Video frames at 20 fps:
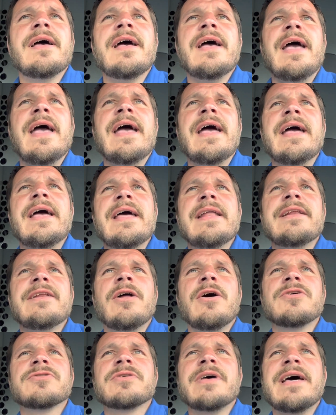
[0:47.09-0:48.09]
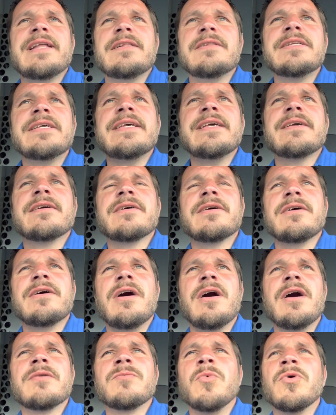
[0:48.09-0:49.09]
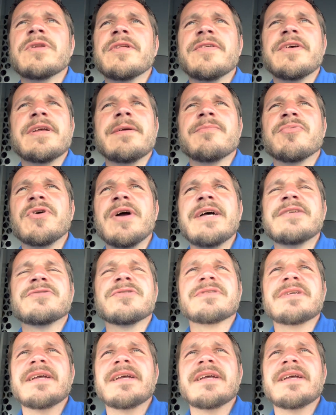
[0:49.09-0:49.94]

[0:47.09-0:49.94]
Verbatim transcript: And it also had a leak on one of the compressors.